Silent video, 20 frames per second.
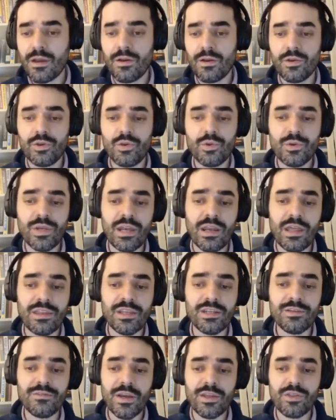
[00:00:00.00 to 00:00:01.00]
You can
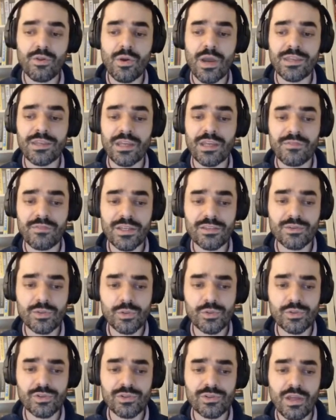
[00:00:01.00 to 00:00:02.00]
identify the attack
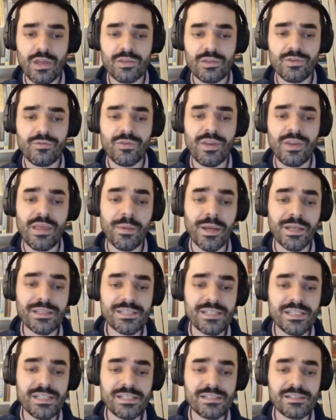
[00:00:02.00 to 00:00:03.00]
vectors, the
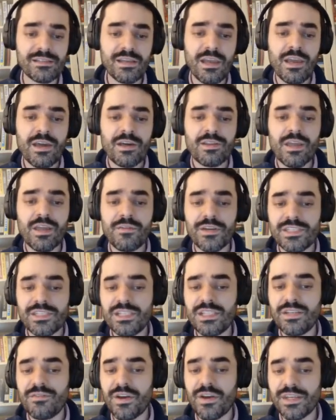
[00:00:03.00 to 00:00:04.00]
vulnerabilities, the
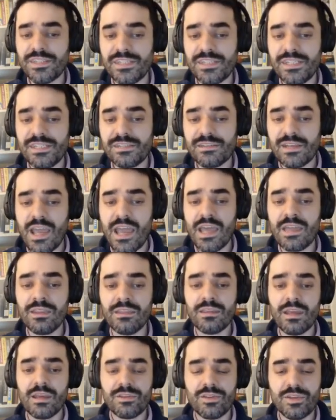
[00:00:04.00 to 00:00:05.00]
affected devices,
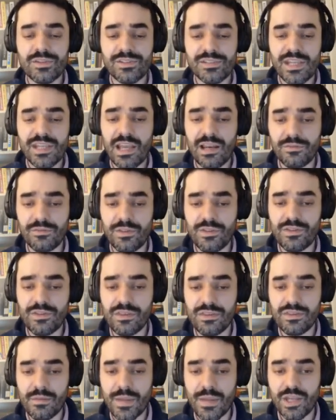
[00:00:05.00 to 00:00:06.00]
and the scale of the
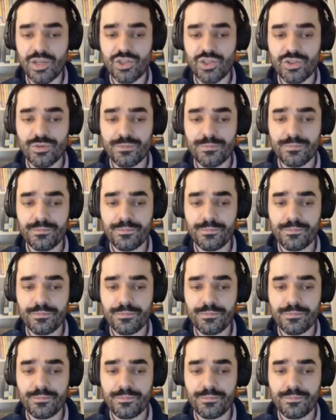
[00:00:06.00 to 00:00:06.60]
damage.